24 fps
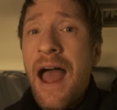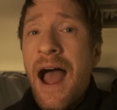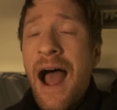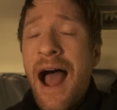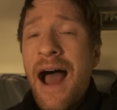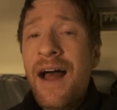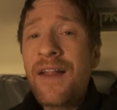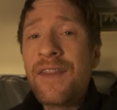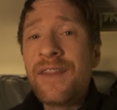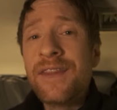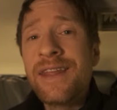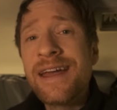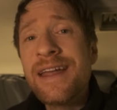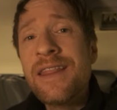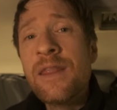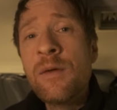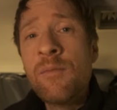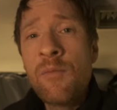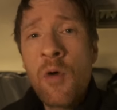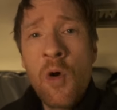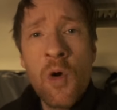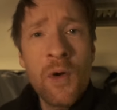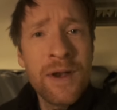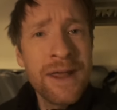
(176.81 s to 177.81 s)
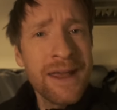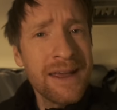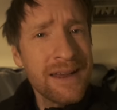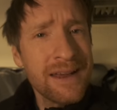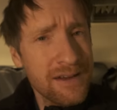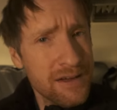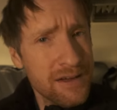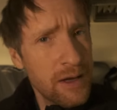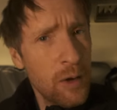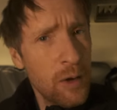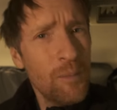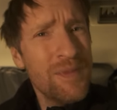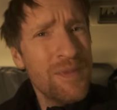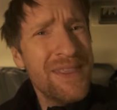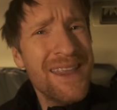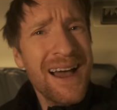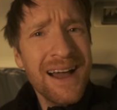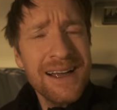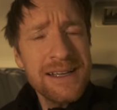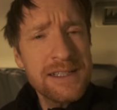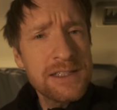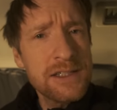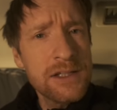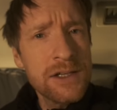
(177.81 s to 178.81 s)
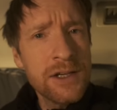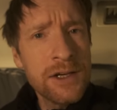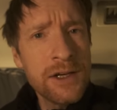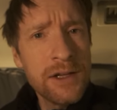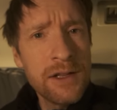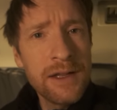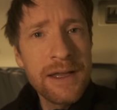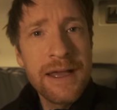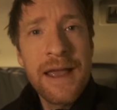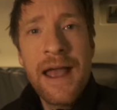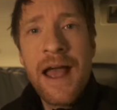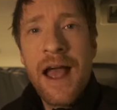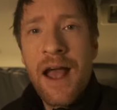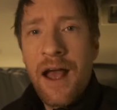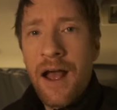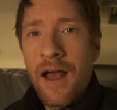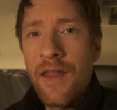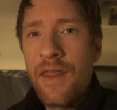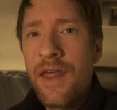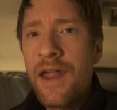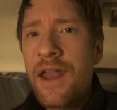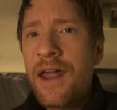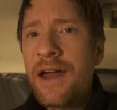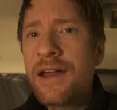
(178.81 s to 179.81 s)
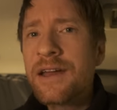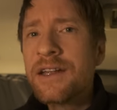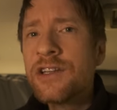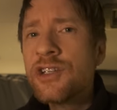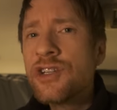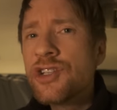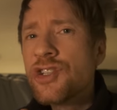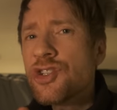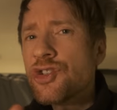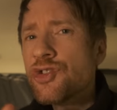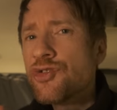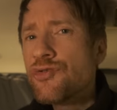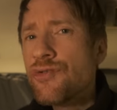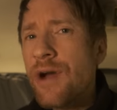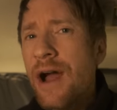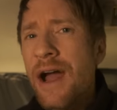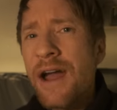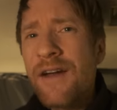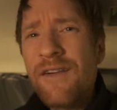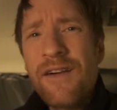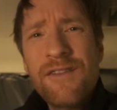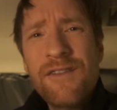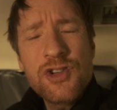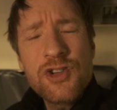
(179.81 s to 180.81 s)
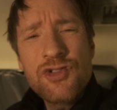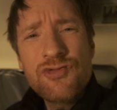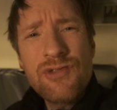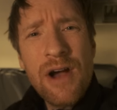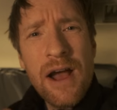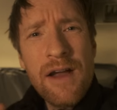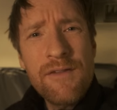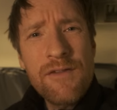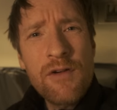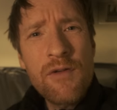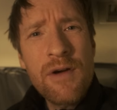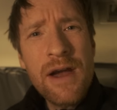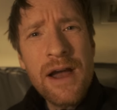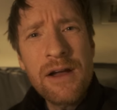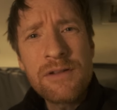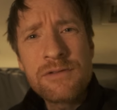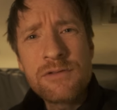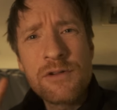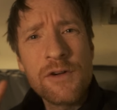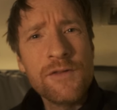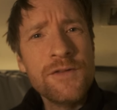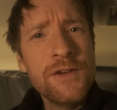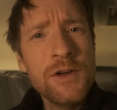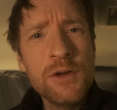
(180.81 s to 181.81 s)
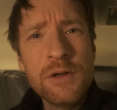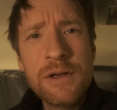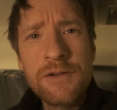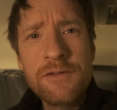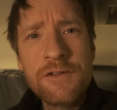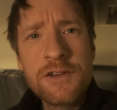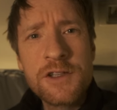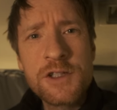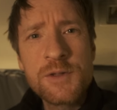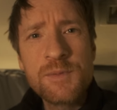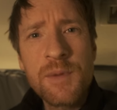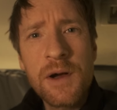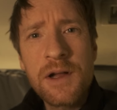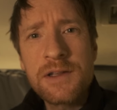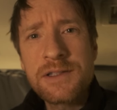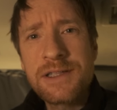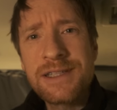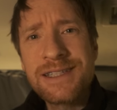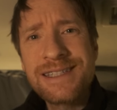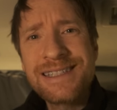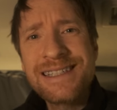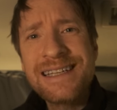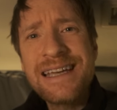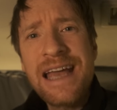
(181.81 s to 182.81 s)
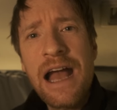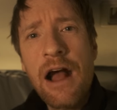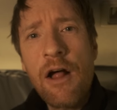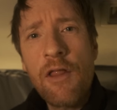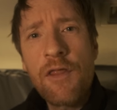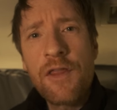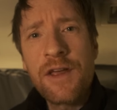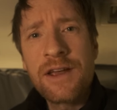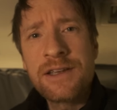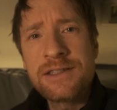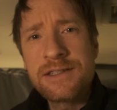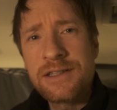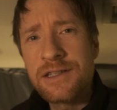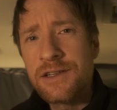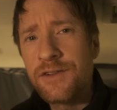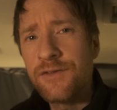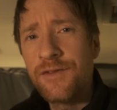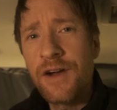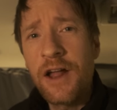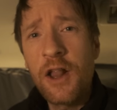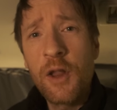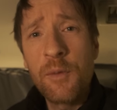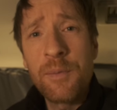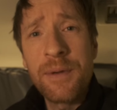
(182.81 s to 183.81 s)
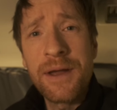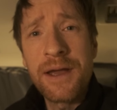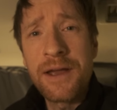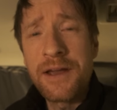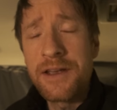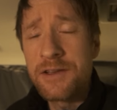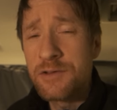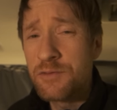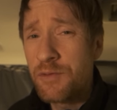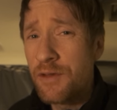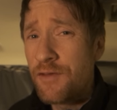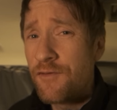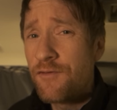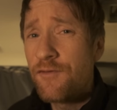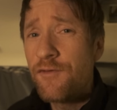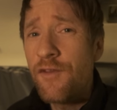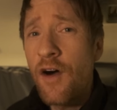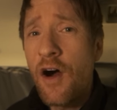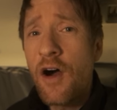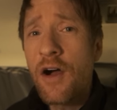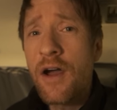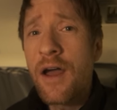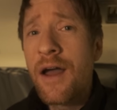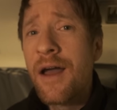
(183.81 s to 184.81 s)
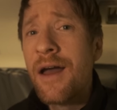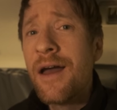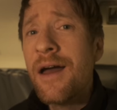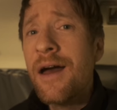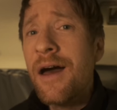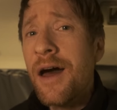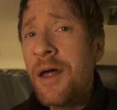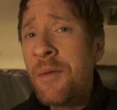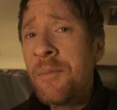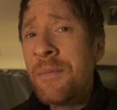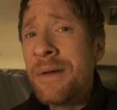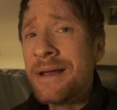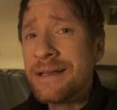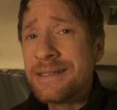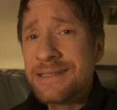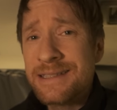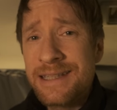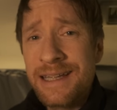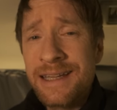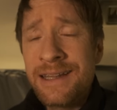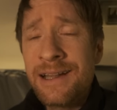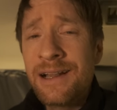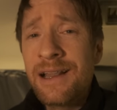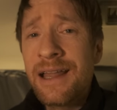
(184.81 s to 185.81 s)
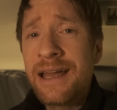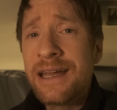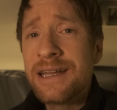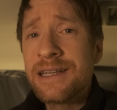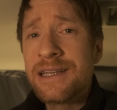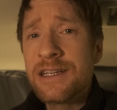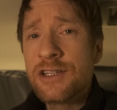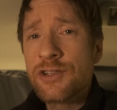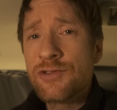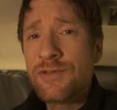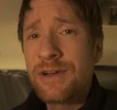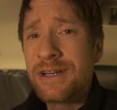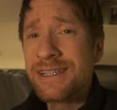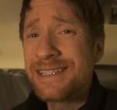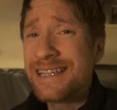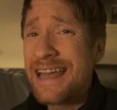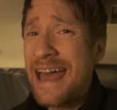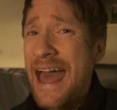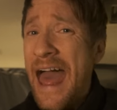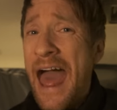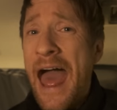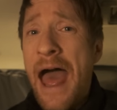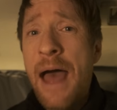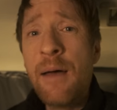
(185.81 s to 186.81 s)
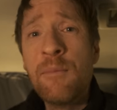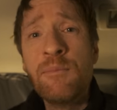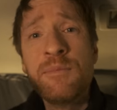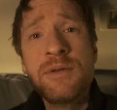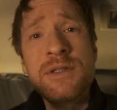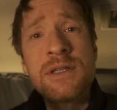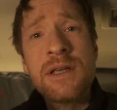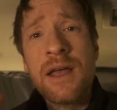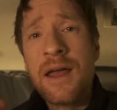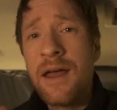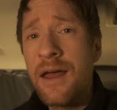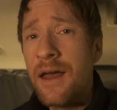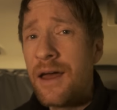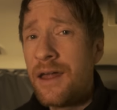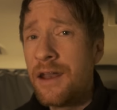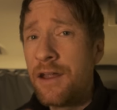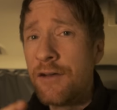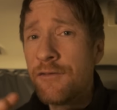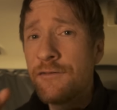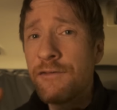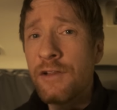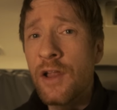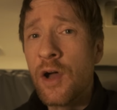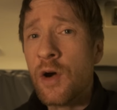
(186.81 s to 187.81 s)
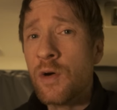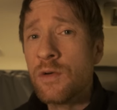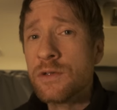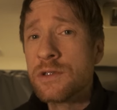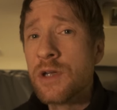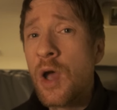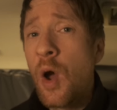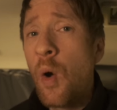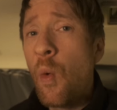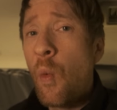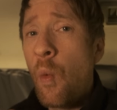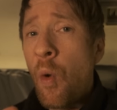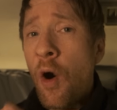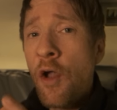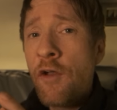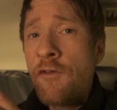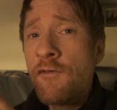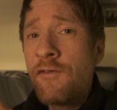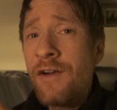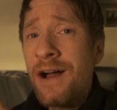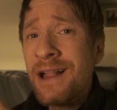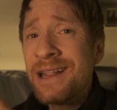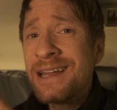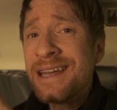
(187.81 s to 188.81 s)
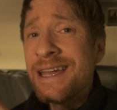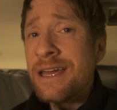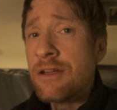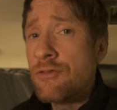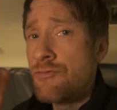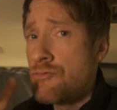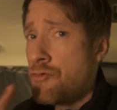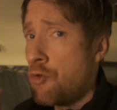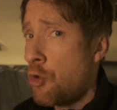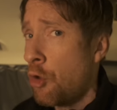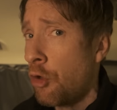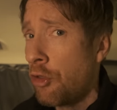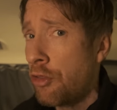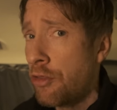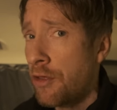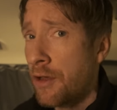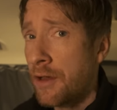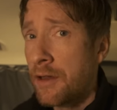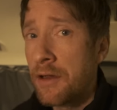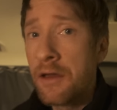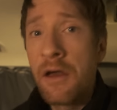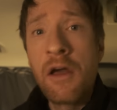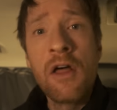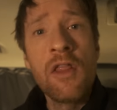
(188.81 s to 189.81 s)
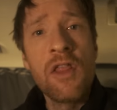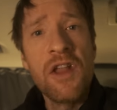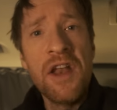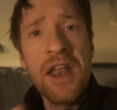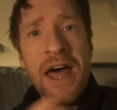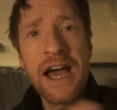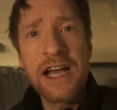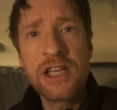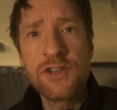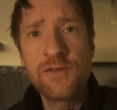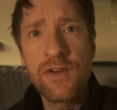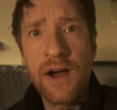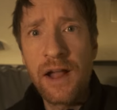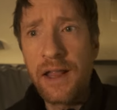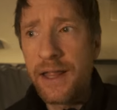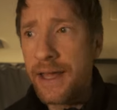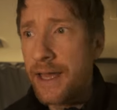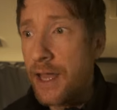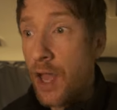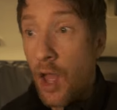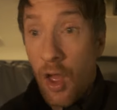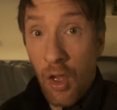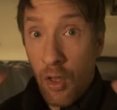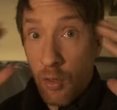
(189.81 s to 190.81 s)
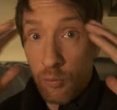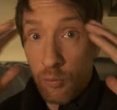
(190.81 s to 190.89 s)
And in the morning I can get up nice and early and then I can just drive, drive around to a few different spots and see how things are developing, because with fog and mist in the Lake District, it ebbs and it flows. One valley, nothing. The next valley,